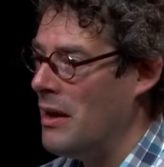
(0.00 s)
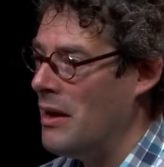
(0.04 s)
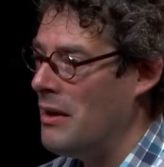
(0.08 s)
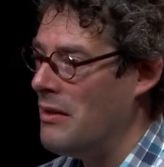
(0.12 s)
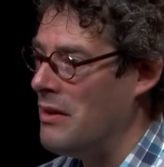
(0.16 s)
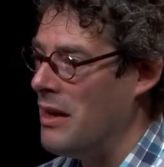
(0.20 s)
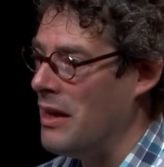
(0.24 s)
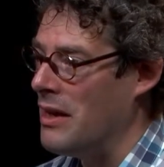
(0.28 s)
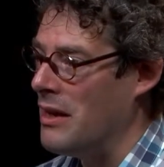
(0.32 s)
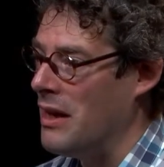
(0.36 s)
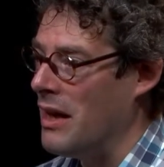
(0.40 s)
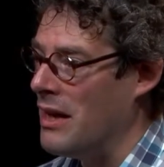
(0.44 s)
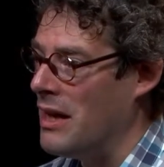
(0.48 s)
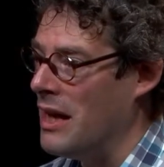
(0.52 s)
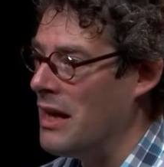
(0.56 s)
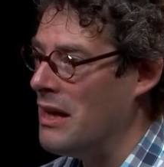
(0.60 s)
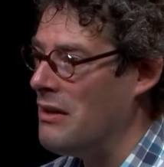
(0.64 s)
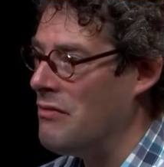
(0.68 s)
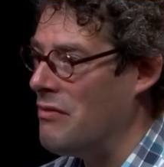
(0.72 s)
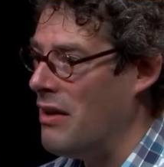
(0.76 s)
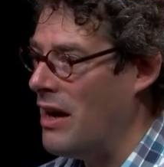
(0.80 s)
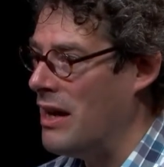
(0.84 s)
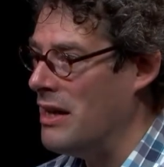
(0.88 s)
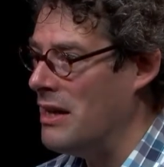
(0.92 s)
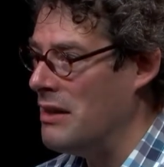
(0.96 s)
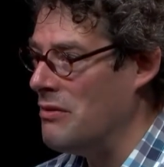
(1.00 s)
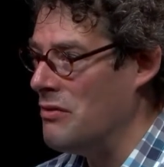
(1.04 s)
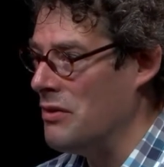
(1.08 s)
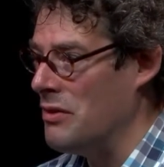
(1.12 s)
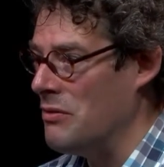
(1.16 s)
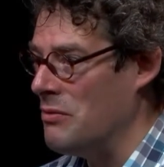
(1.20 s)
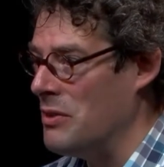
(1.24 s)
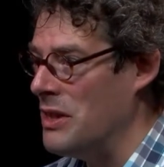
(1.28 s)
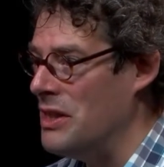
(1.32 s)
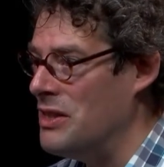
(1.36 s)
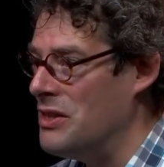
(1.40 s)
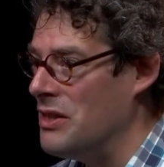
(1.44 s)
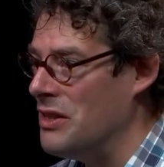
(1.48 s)
that identify different
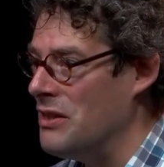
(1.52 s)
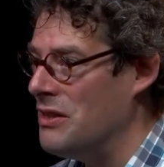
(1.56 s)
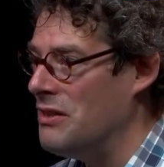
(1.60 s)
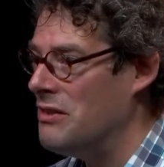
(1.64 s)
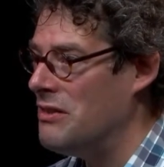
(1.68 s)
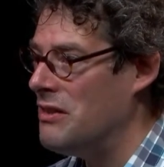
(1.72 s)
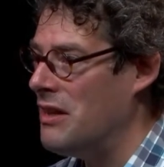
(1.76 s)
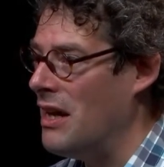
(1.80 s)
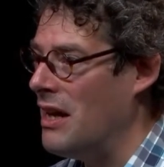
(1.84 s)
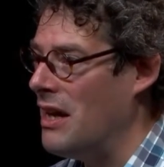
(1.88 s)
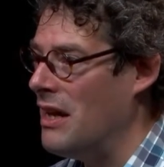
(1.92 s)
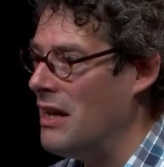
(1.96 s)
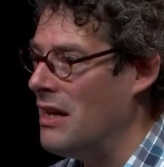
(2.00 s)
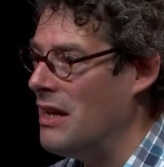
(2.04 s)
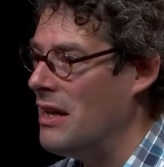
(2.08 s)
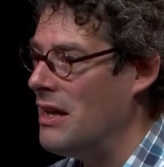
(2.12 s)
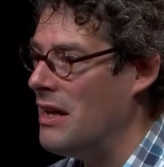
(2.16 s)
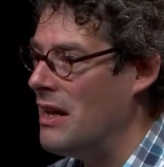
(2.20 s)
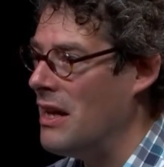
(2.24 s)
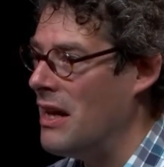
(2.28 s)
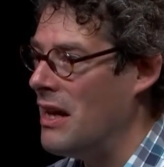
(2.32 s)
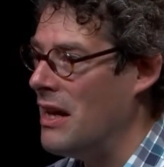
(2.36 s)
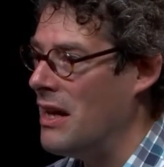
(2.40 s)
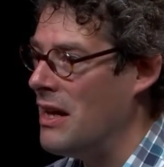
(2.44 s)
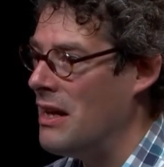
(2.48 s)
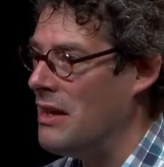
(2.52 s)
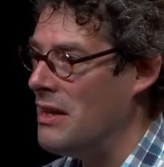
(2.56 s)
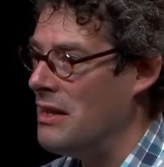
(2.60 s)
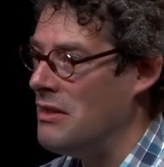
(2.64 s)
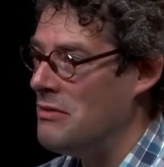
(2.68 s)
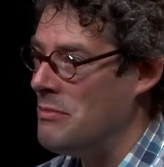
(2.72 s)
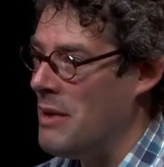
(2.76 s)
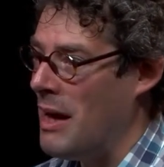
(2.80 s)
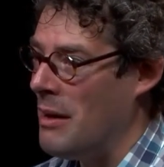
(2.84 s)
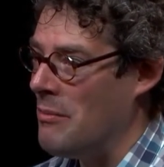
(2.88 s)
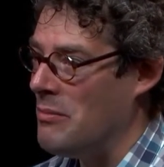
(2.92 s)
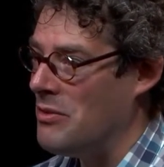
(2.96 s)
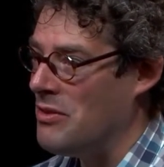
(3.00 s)
regions, and these
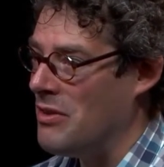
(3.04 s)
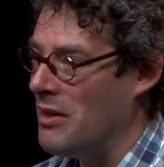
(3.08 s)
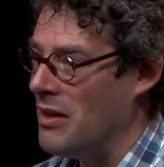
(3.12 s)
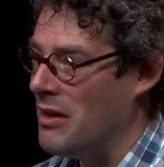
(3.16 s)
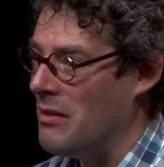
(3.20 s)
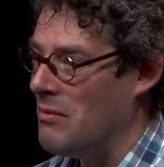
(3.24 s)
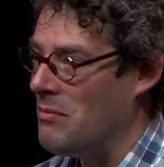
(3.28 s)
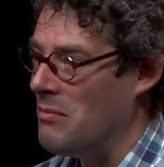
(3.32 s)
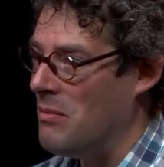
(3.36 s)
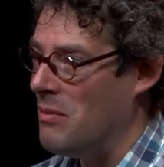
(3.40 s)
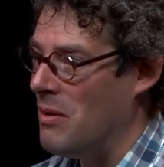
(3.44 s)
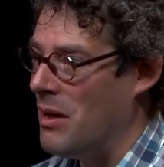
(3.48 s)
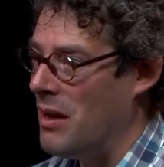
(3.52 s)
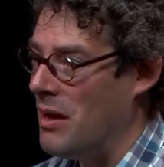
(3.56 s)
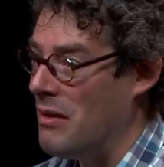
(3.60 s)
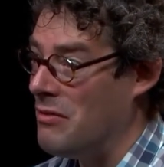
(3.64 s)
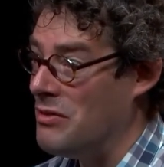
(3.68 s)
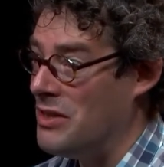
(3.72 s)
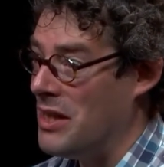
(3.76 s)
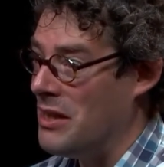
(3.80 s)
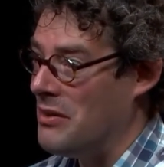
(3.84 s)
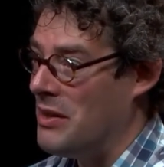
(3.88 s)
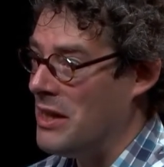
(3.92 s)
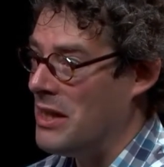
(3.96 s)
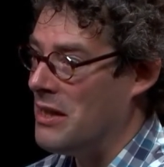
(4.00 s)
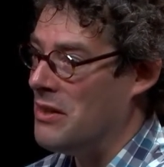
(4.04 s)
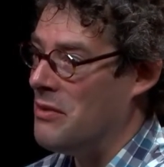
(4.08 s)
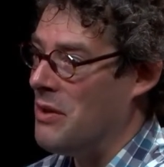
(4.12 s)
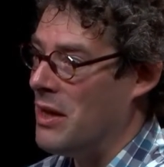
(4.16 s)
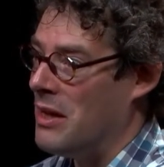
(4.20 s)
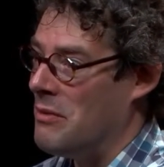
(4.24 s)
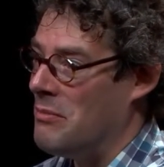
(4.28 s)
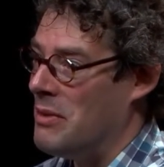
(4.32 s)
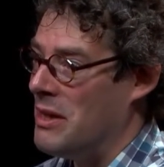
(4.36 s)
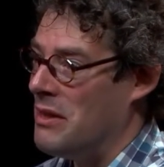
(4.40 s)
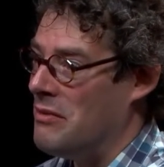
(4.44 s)
maps have generated quite a bit of